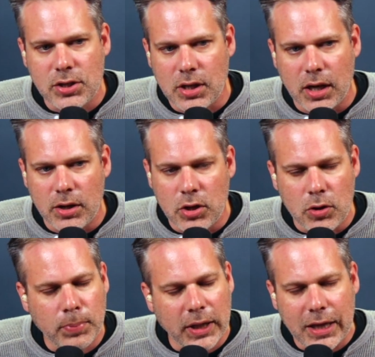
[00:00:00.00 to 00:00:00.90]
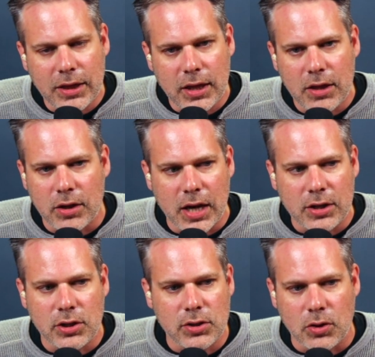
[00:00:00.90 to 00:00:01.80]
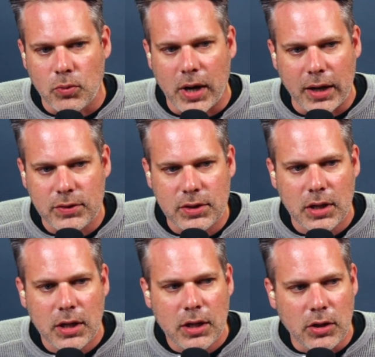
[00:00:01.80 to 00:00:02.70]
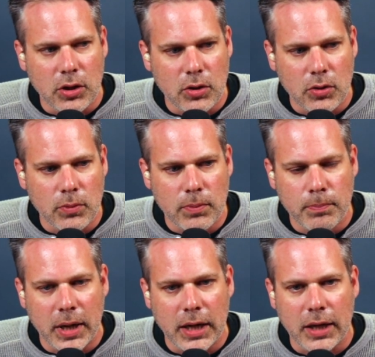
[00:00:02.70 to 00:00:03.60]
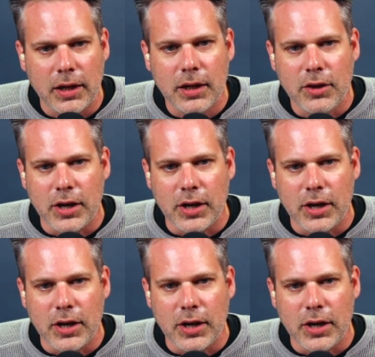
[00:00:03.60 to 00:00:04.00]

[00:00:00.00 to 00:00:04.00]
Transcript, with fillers: just a new plaything. They're not just your wife's new buddy.